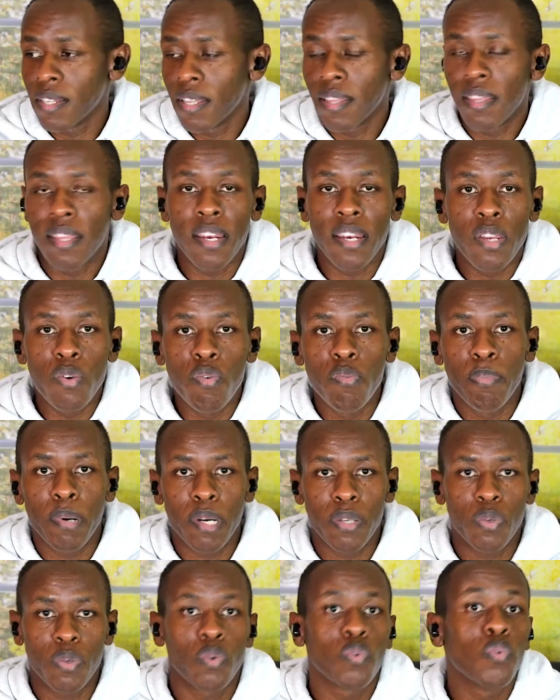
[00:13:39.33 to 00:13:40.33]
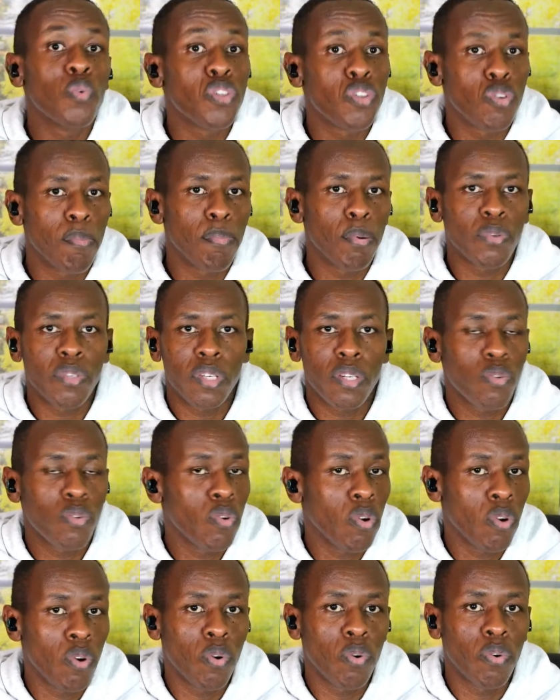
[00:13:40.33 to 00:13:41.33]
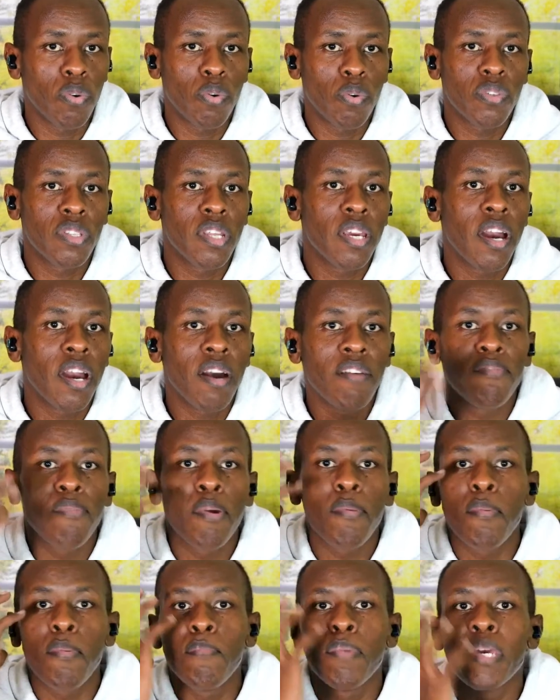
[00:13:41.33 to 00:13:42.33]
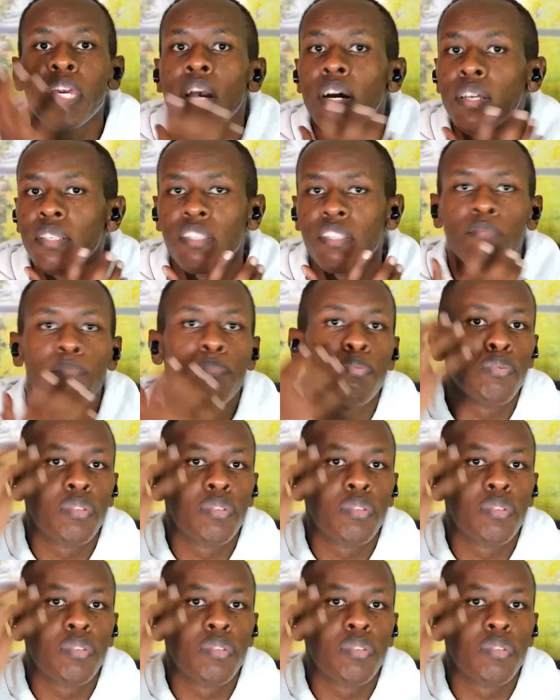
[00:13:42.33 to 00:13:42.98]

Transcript: the new person who is your boss, and you don't know because they have maybe beards.